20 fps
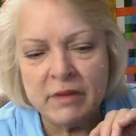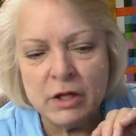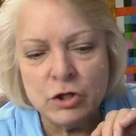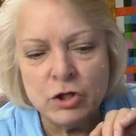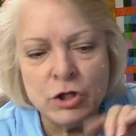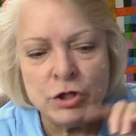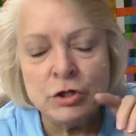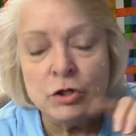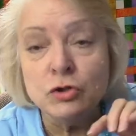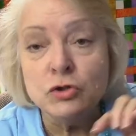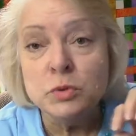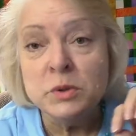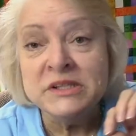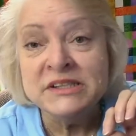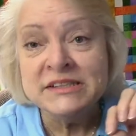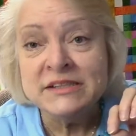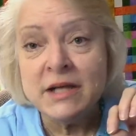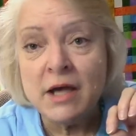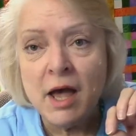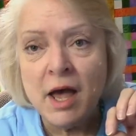you know,
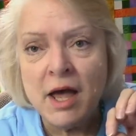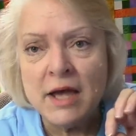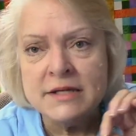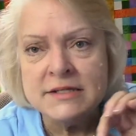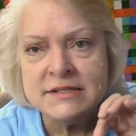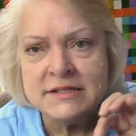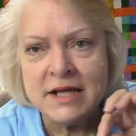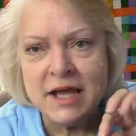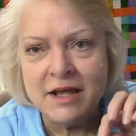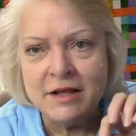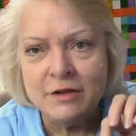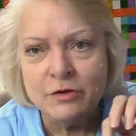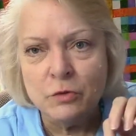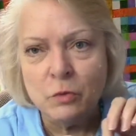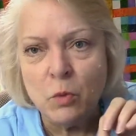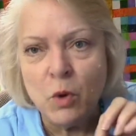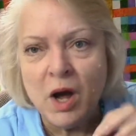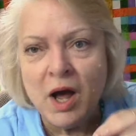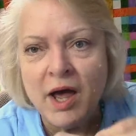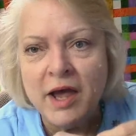twist ties, take the
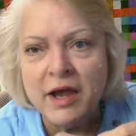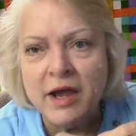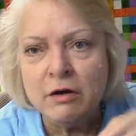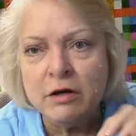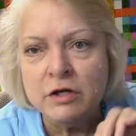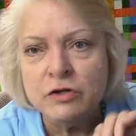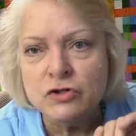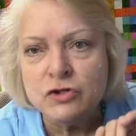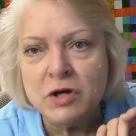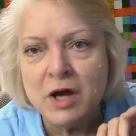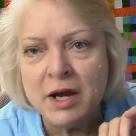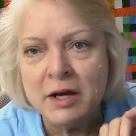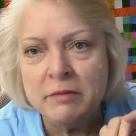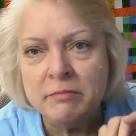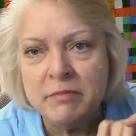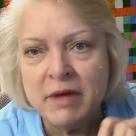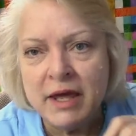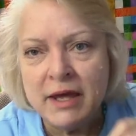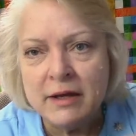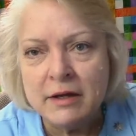wire and try to
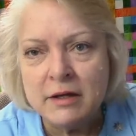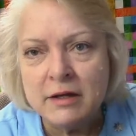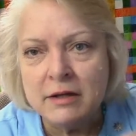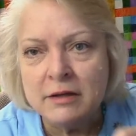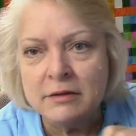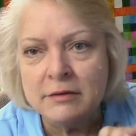make